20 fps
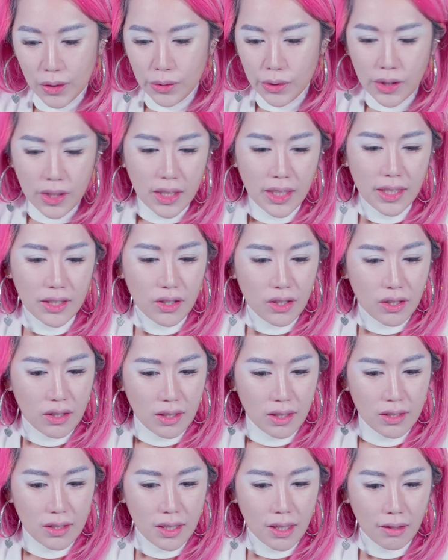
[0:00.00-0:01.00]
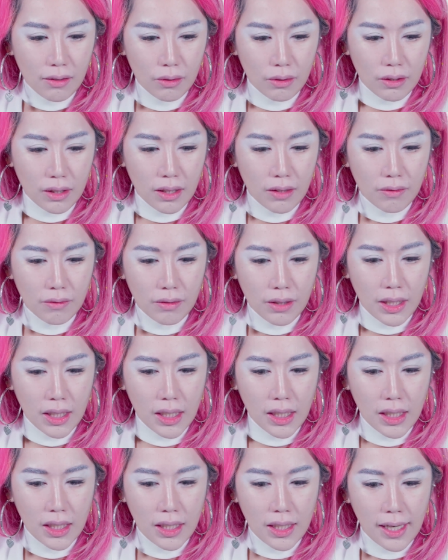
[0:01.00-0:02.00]
usually it just turns out looking
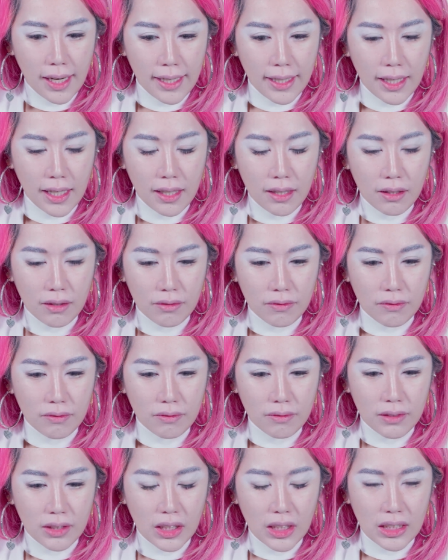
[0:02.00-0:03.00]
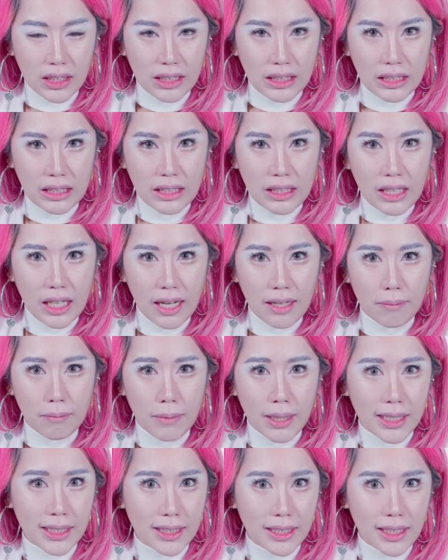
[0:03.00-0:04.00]
really like kind of dirty and
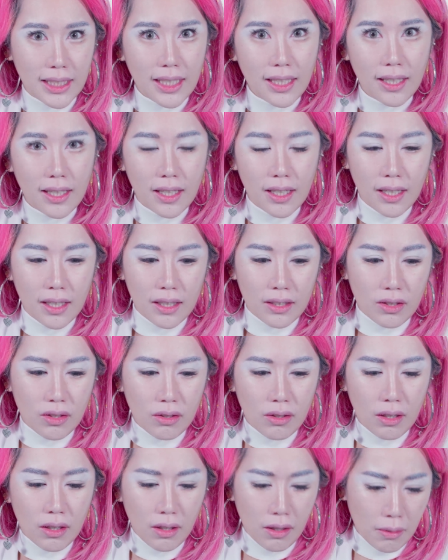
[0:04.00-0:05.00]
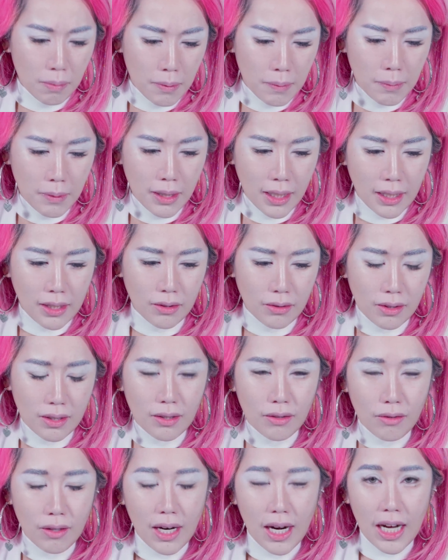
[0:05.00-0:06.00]
messy. So a lot of people like
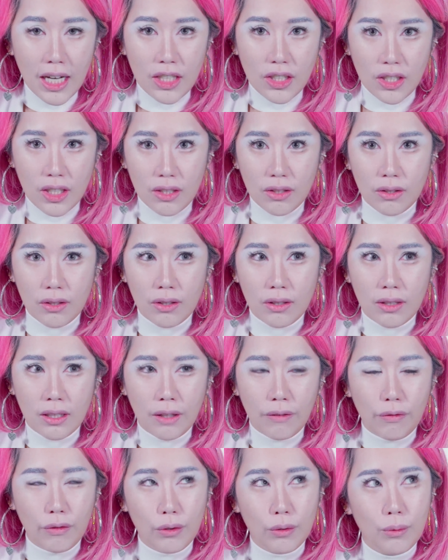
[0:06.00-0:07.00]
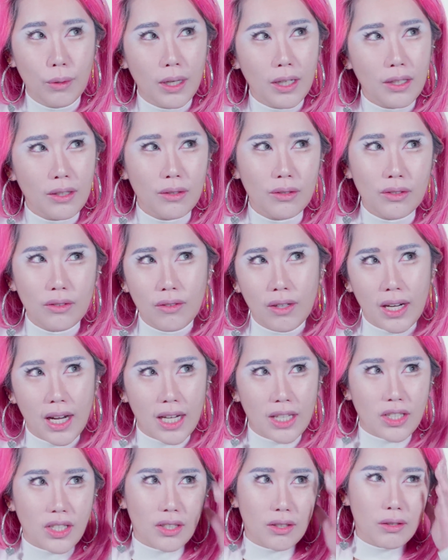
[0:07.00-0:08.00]
using grey eyeshadow. If you want to use grey
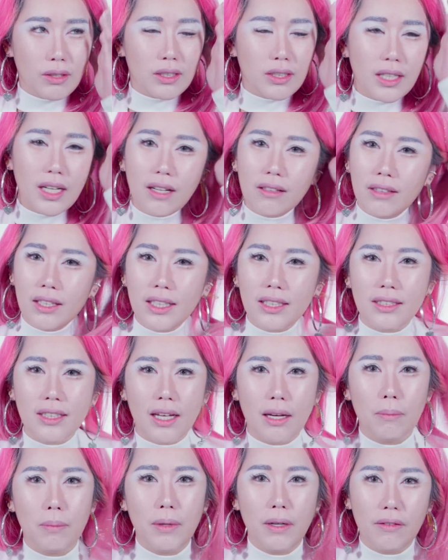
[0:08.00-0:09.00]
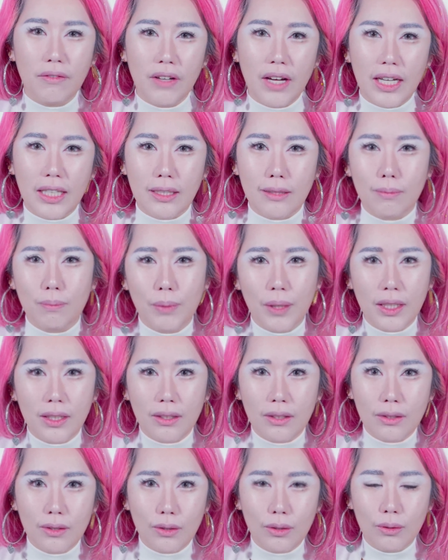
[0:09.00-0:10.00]
eyeshadow, it kind of takes like a bit of an expert
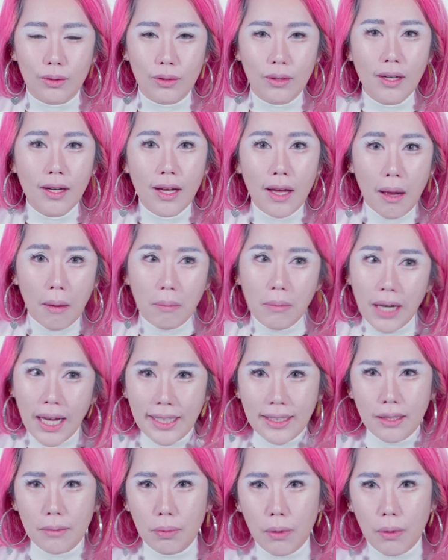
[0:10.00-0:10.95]
to blend it